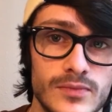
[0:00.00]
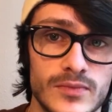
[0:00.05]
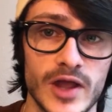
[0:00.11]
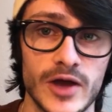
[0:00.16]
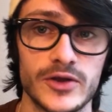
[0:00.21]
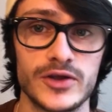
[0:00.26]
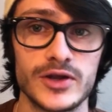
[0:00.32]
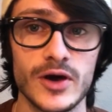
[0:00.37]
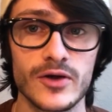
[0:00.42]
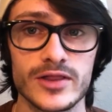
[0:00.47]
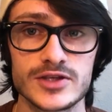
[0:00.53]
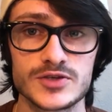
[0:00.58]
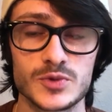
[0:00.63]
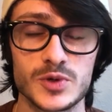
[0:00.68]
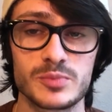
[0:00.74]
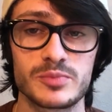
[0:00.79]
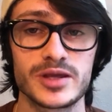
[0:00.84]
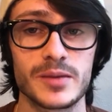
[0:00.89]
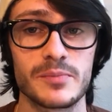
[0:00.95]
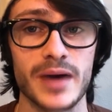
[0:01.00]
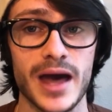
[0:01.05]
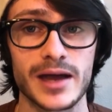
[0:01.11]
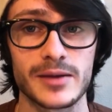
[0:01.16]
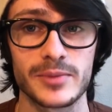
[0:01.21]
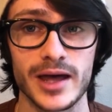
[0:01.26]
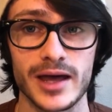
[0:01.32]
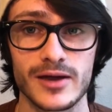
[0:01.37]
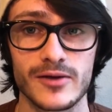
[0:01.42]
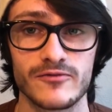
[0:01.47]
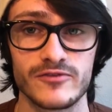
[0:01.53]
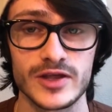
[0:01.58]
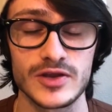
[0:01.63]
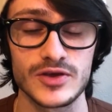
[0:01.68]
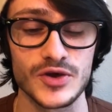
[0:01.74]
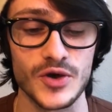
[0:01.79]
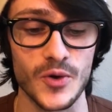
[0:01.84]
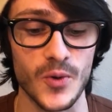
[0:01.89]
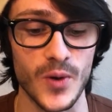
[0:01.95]
Now, you know this wouldn't be a backpack
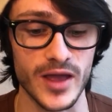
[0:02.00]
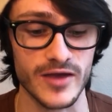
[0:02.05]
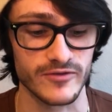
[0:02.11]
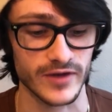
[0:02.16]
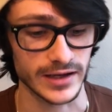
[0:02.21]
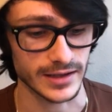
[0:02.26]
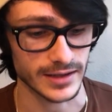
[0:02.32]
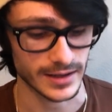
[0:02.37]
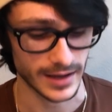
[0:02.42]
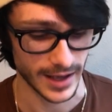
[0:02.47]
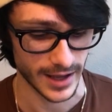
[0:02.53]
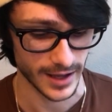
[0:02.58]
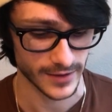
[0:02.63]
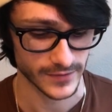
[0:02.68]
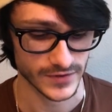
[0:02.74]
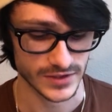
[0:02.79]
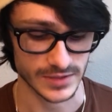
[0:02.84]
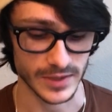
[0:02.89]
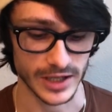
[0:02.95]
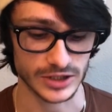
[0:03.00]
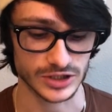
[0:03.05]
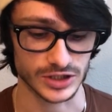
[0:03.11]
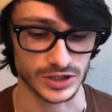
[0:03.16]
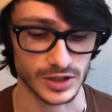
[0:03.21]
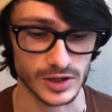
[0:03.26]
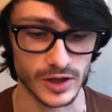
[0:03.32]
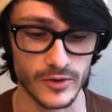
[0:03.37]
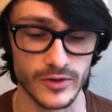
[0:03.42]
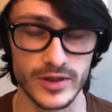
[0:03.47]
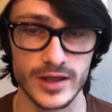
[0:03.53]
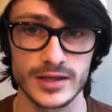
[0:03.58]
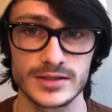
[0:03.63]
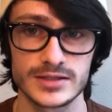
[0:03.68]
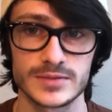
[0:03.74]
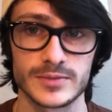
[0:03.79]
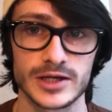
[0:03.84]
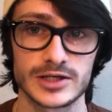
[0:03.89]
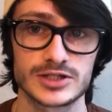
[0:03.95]
video if I didn't have some extra clothing,
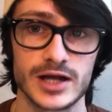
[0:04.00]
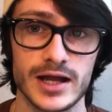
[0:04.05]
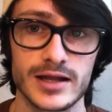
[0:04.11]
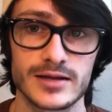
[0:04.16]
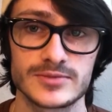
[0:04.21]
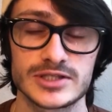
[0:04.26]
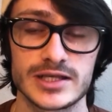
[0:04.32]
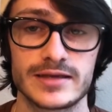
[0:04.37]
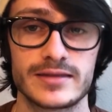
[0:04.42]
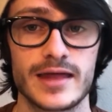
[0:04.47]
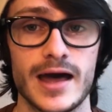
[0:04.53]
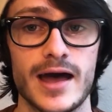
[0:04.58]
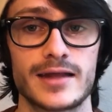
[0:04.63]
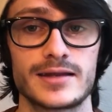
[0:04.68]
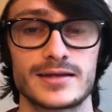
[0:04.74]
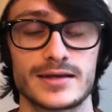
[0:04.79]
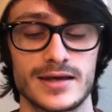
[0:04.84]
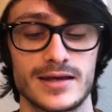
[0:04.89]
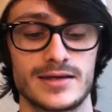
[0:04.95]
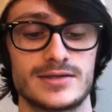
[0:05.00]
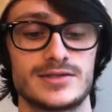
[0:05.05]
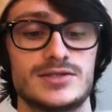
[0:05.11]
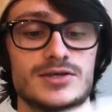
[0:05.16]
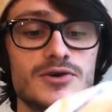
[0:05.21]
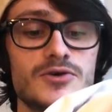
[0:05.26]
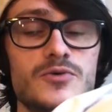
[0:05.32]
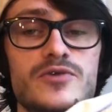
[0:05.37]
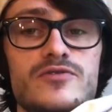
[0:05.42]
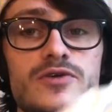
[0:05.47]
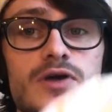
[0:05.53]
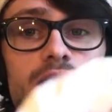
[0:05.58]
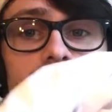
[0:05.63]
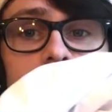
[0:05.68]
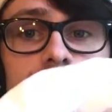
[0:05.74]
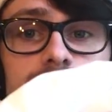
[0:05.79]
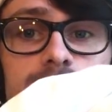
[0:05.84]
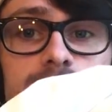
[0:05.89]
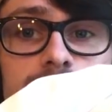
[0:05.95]
some extra items like that. So we've
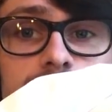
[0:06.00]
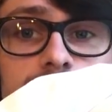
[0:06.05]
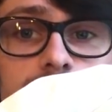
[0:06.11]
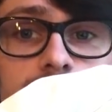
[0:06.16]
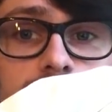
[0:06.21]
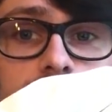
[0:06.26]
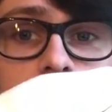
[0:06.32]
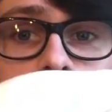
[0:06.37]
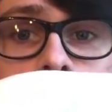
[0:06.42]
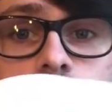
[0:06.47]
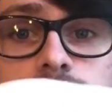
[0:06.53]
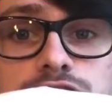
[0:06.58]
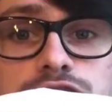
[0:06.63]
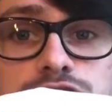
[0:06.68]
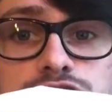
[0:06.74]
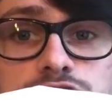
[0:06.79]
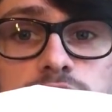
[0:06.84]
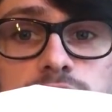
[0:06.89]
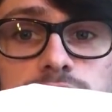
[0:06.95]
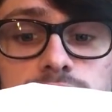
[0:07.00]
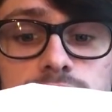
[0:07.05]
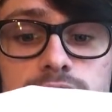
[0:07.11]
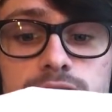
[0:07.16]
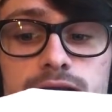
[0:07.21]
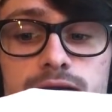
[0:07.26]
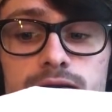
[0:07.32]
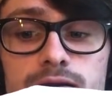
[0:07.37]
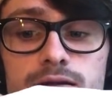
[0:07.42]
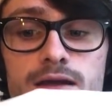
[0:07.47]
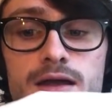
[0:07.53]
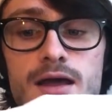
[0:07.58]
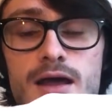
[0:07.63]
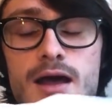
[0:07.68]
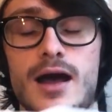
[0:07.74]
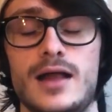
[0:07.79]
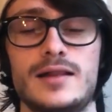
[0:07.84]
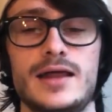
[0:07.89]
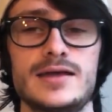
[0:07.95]
got an extra jacket in here.
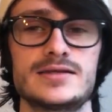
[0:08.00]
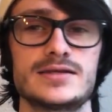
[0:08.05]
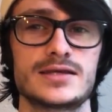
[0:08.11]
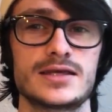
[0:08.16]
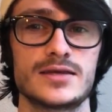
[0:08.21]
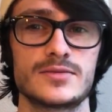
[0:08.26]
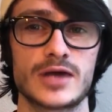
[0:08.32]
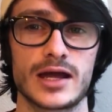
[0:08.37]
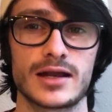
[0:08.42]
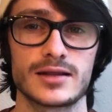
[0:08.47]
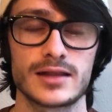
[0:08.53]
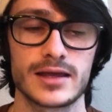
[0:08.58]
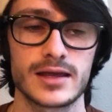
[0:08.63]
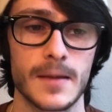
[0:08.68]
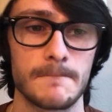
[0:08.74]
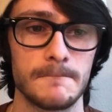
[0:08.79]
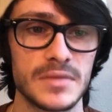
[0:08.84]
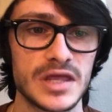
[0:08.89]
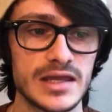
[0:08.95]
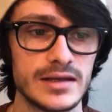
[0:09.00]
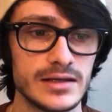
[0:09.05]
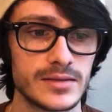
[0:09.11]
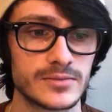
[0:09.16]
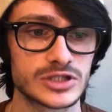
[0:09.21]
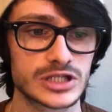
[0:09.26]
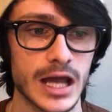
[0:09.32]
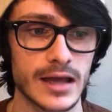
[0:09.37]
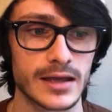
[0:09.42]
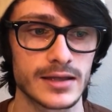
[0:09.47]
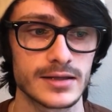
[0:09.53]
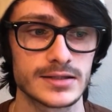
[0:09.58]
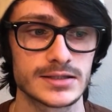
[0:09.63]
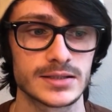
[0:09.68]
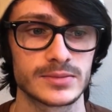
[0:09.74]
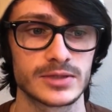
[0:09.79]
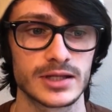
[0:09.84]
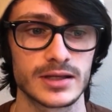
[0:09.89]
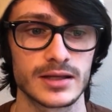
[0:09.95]
I like to keep kind of like a medium jacket,
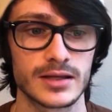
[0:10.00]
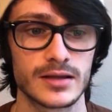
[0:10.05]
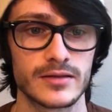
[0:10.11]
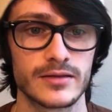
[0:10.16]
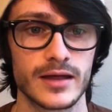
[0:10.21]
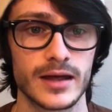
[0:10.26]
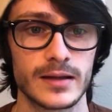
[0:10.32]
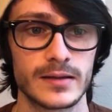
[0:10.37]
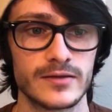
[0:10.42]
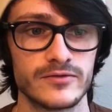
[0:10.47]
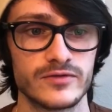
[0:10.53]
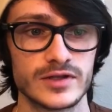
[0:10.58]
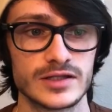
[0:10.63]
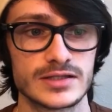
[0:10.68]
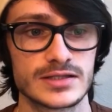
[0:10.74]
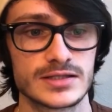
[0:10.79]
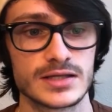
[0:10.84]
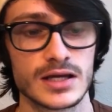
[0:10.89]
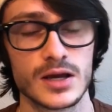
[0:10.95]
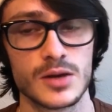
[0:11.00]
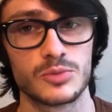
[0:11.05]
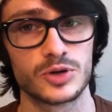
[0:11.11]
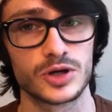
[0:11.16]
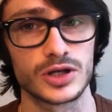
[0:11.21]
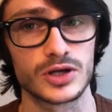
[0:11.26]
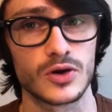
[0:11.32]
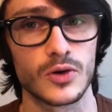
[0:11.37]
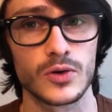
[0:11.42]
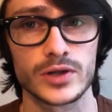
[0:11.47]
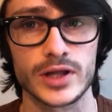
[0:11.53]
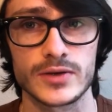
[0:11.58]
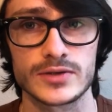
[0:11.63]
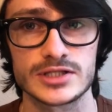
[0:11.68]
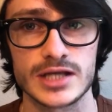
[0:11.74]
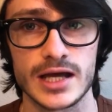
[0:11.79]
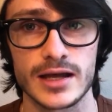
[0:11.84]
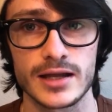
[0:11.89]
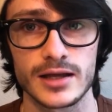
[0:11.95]
something that if it's pretty cold
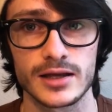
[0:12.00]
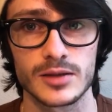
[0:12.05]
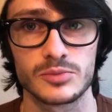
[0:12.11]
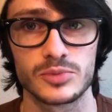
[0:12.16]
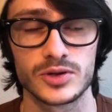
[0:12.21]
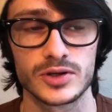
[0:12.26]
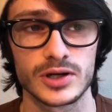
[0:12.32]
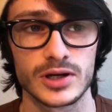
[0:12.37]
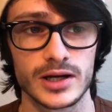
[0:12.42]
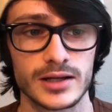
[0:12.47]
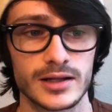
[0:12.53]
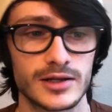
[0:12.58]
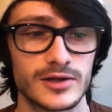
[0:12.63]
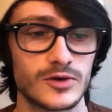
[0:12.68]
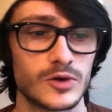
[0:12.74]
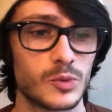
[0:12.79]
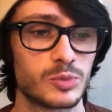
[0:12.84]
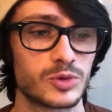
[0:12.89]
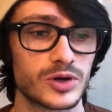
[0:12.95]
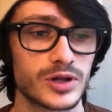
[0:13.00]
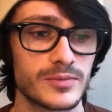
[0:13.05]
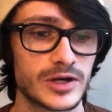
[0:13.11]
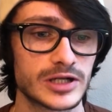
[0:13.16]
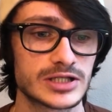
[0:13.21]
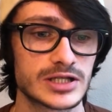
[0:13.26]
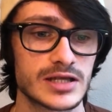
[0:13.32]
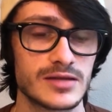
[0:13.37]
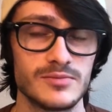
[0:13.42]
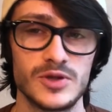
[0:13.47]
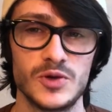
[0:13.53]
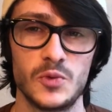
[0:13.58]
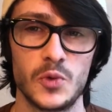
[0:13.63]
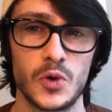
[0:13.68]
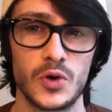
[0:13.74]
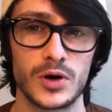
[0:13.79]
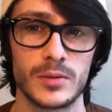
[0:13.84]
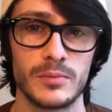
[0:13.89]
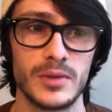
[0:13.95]
outside I can put on and it'll pretty much keep me
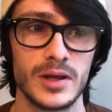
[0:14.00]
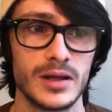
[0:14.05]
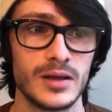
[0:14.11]
warm,